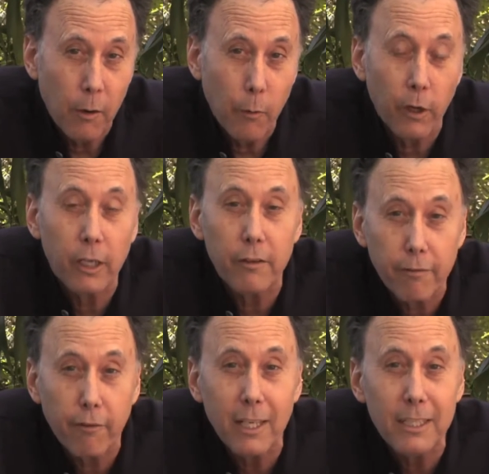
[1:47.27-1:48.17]
we're
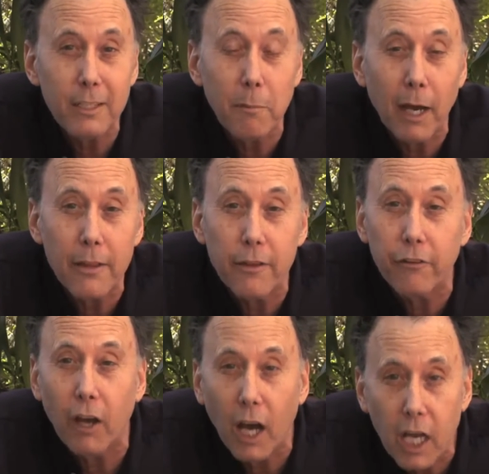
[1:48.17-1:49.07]
confronted by
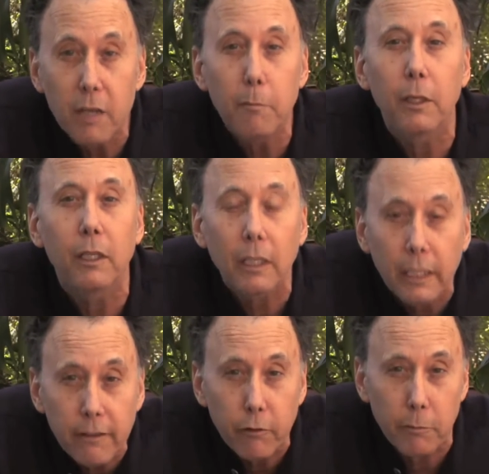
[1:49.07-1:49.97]
this
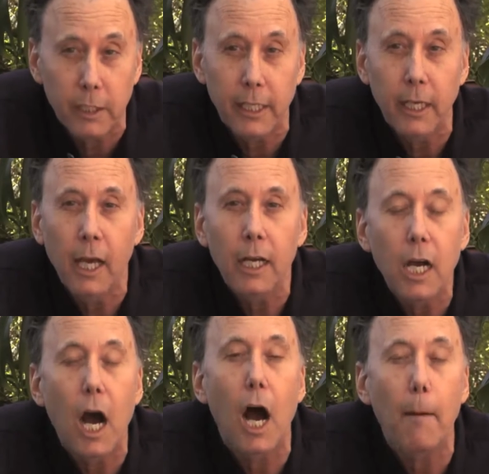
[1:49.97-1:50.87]
unbelievably
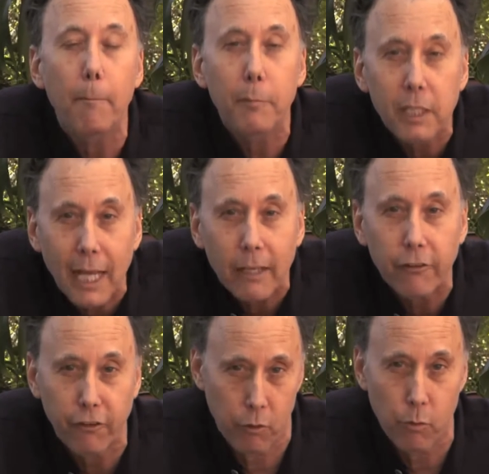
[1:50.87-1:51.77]

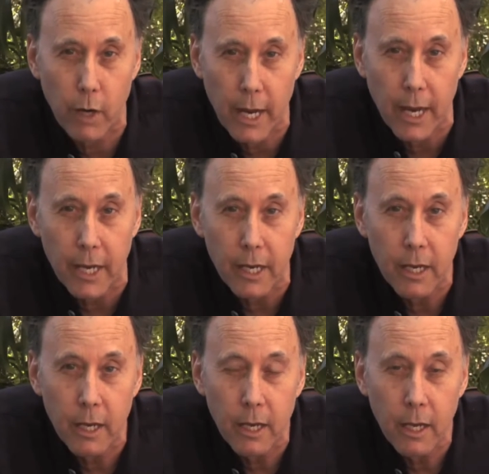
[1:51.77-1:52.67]
complex array
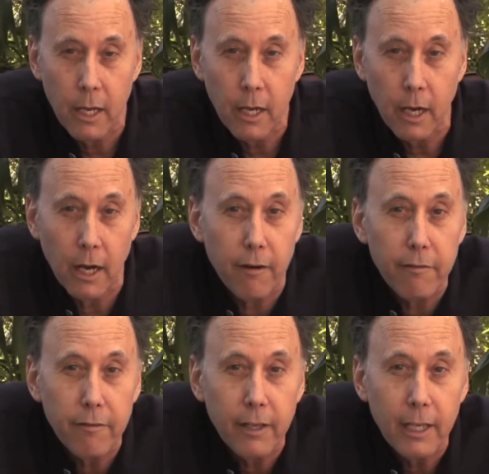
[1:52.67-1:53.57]

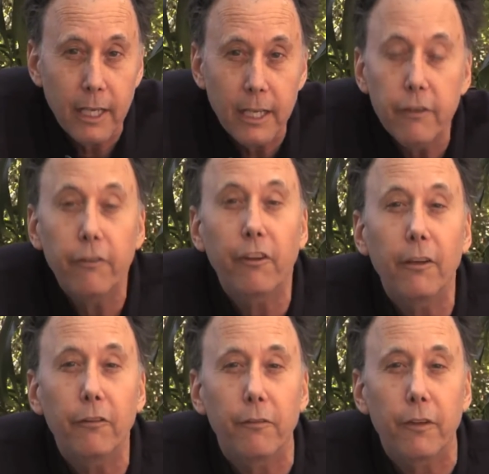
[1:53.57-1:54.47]
of
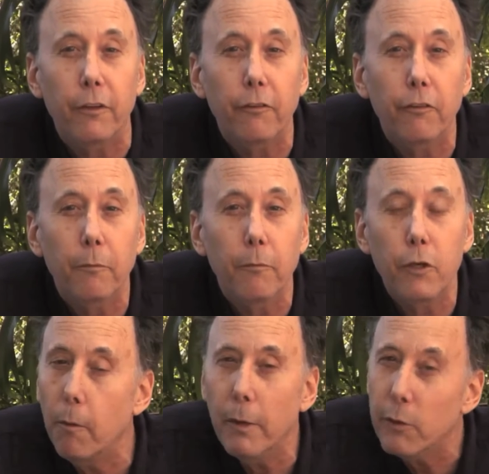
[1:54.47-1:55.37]
indecisiveness.
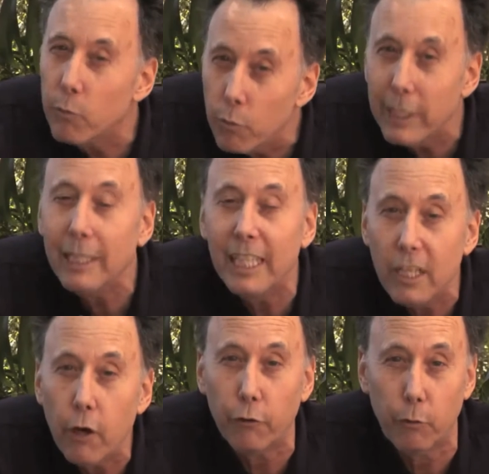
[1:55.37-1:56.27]
Nobody really
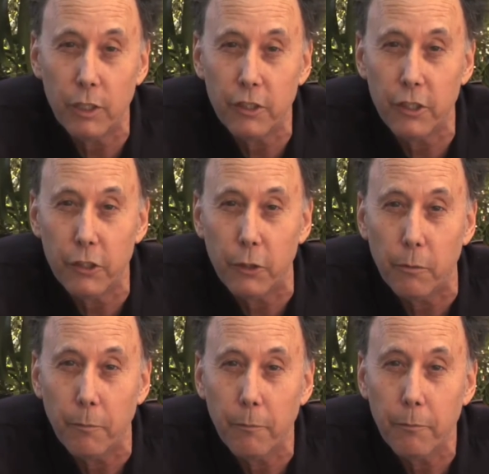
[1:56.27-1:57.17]
knows what to do.
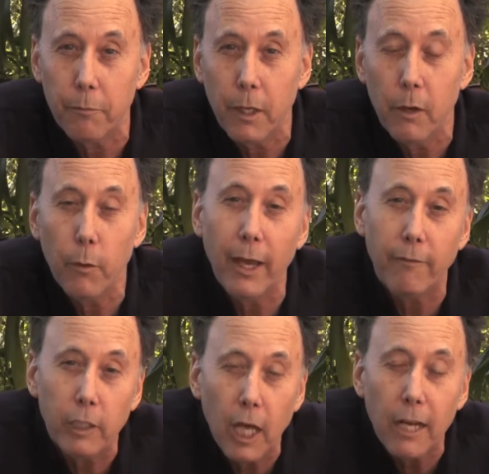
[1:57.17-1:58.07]
We
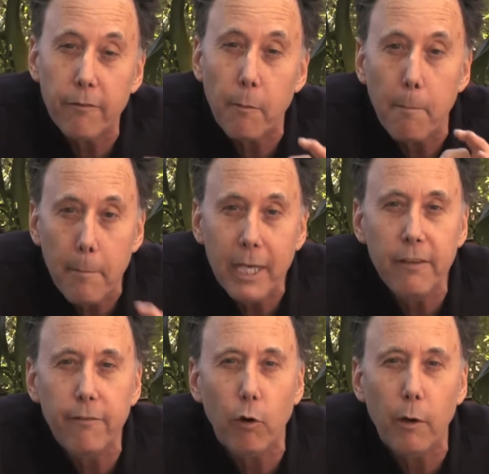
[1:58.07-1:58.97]
have a lot of
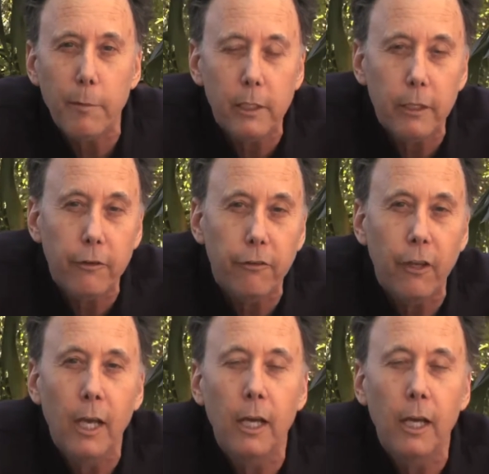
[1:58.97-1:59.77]
mini formulas,